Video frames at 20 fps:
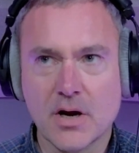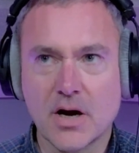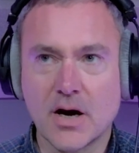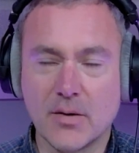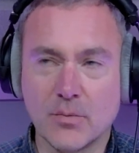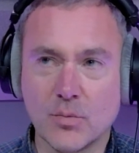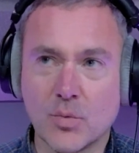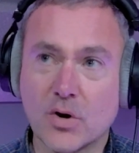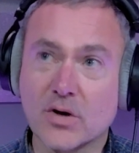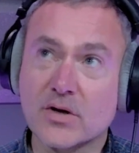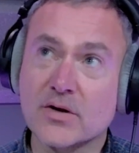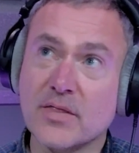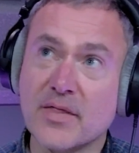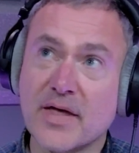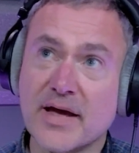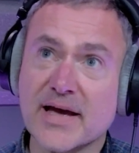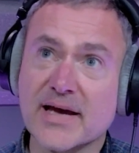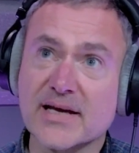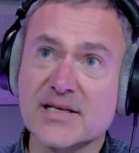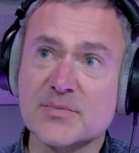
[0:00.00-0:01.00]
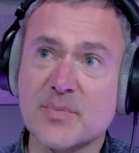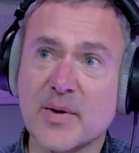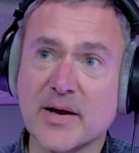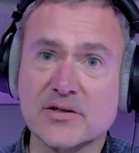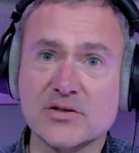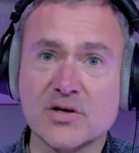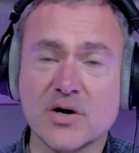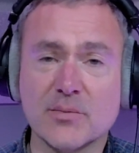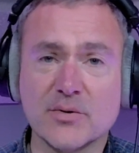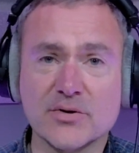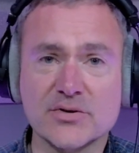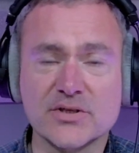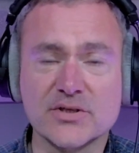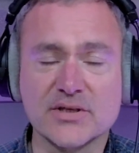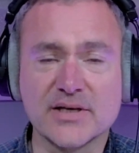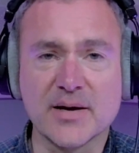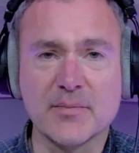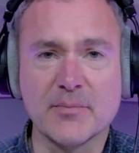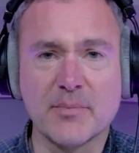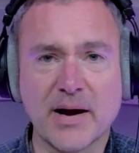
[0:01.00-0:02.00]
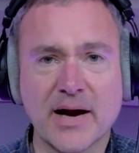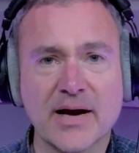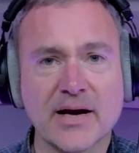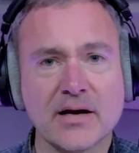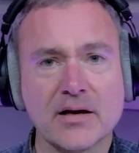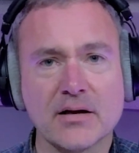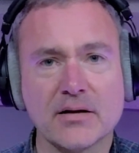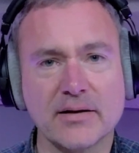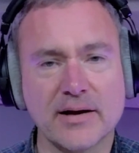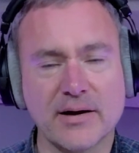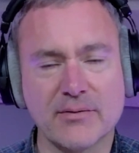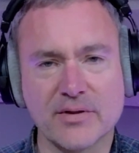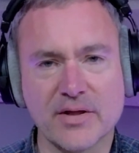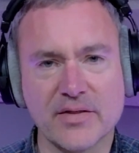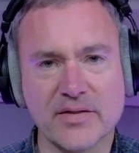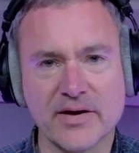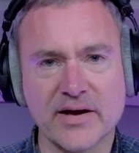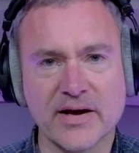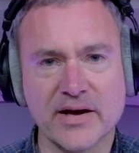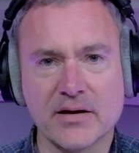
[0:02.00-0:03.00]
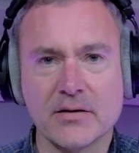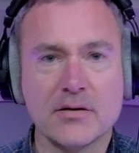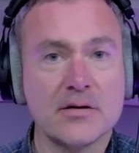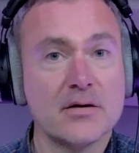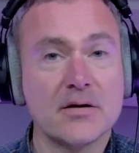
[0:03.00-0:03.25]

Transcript: And what can they expect almost to get back now that they,